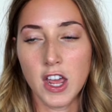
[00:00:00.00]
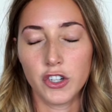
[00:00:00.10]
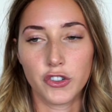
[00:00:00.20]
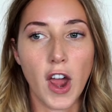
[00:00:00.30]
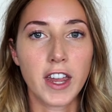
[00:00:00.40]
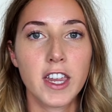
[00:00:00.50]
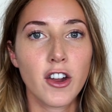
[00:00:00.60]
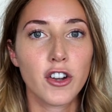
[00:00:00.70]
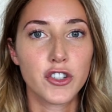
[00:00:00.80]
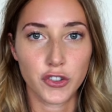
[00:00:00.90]
tracking
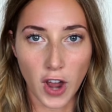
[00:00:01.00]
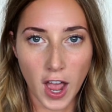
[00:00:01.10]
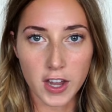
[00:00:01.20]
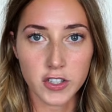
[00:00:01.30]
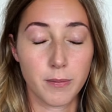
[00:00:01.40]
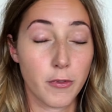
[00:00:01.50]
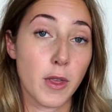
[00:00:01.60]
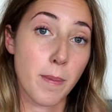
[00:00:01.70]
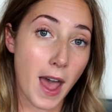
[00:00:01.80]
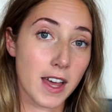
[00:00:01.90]
our trash for
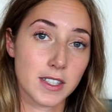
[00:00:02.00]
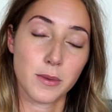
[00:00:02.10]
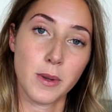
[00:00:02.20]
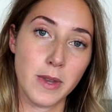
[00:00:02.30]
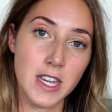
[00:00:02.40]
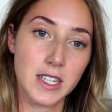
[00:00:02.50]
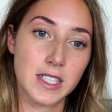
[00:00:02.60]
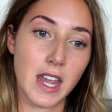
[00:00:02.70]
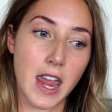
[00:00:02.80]
the past 3 weeks,